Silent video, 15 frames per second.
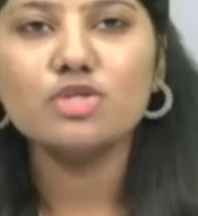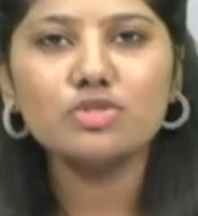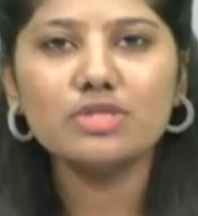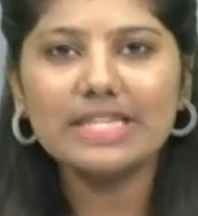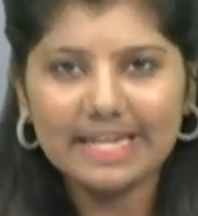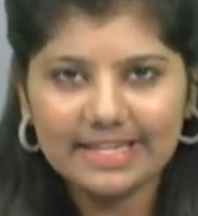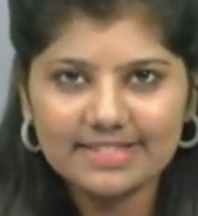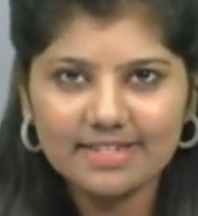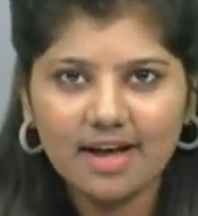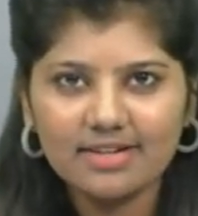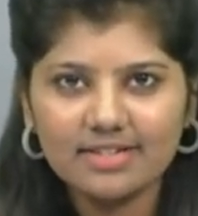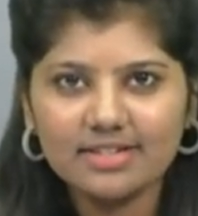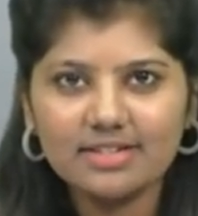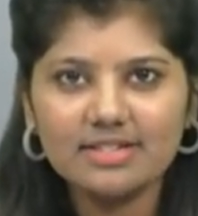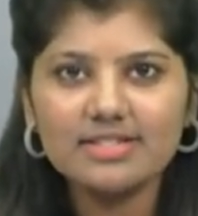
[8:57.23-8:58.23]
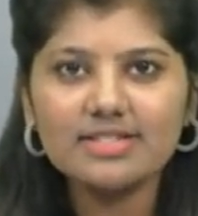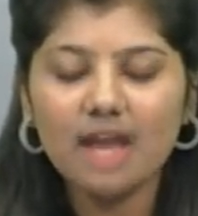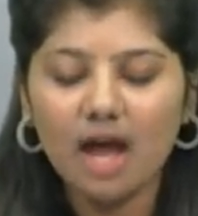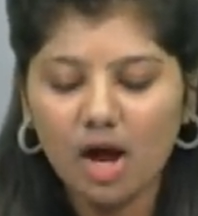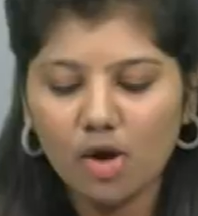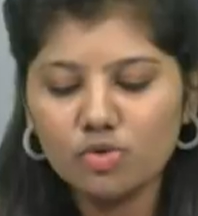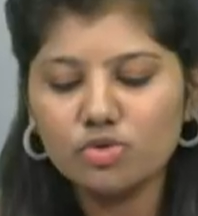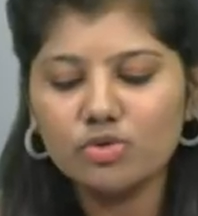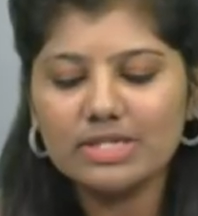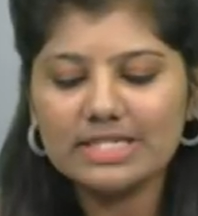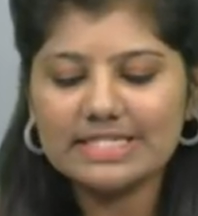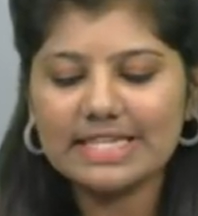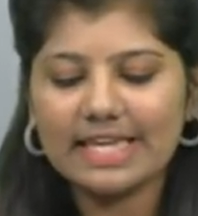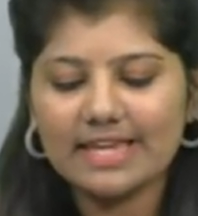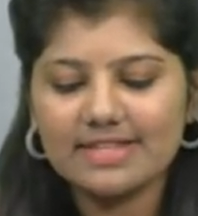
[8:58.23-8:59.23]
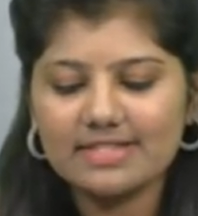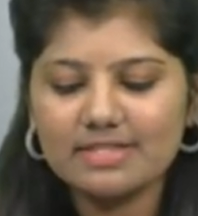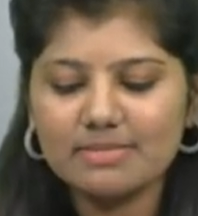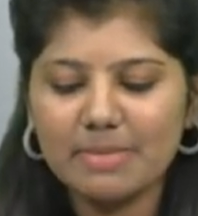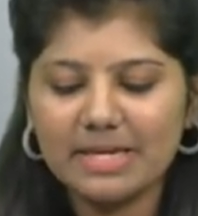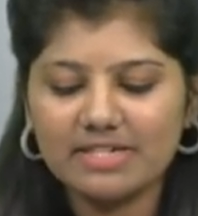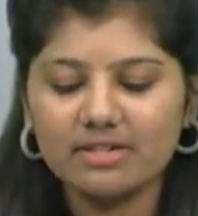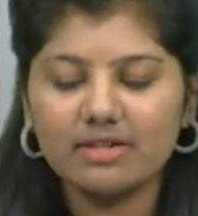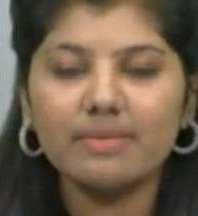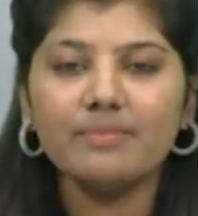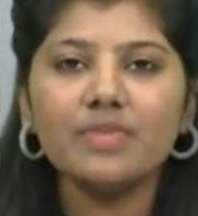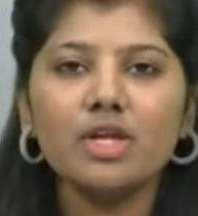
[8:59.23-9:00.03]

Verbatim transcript: So the next article is how to list cases better.